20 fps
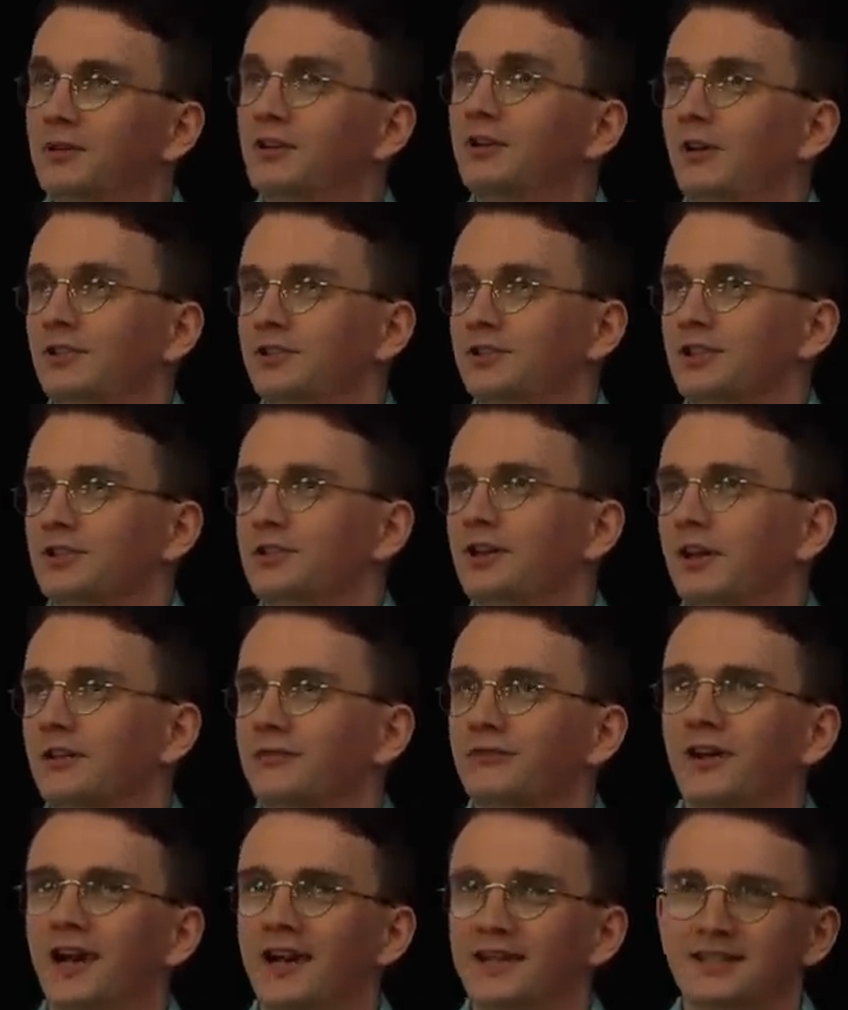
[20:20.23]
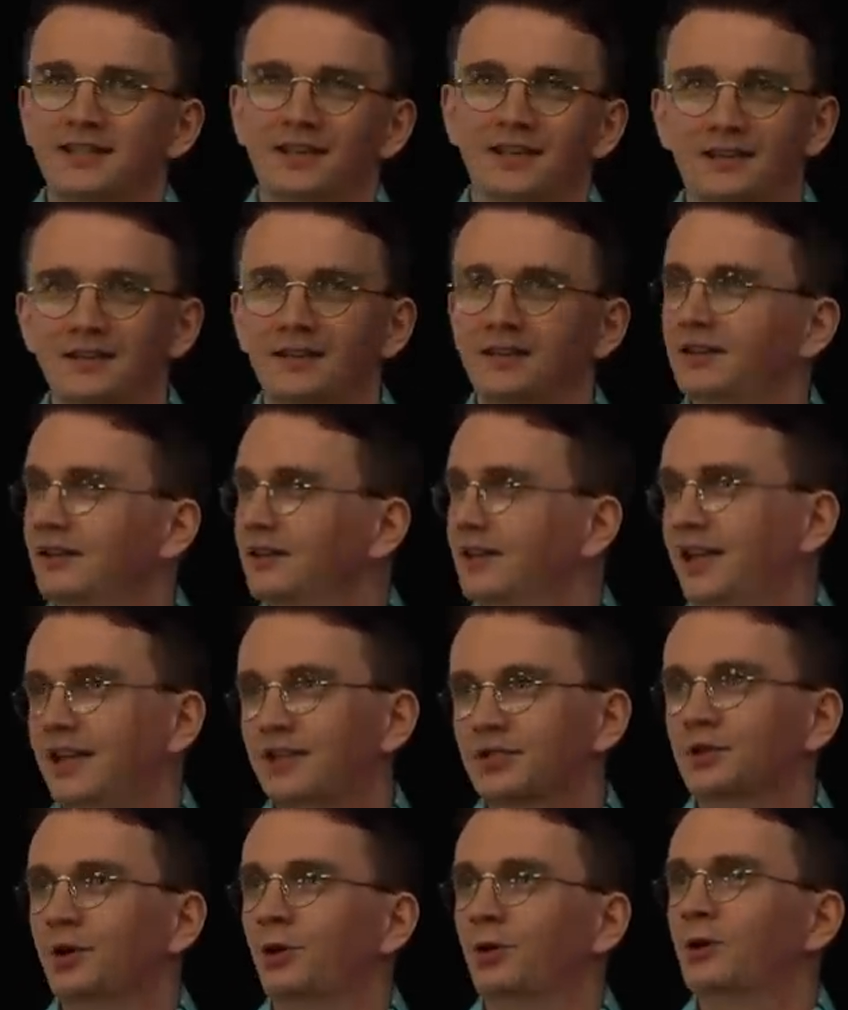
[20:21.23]
and because there's no fighting,
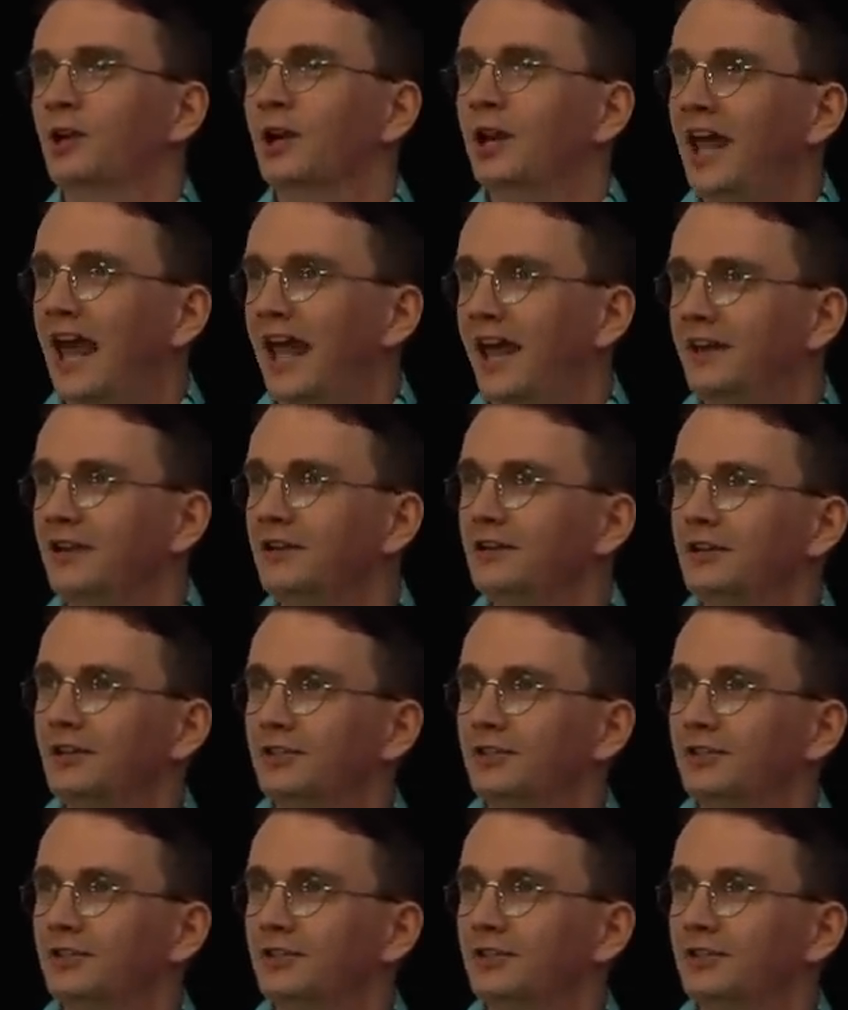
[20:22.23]
it's all clear.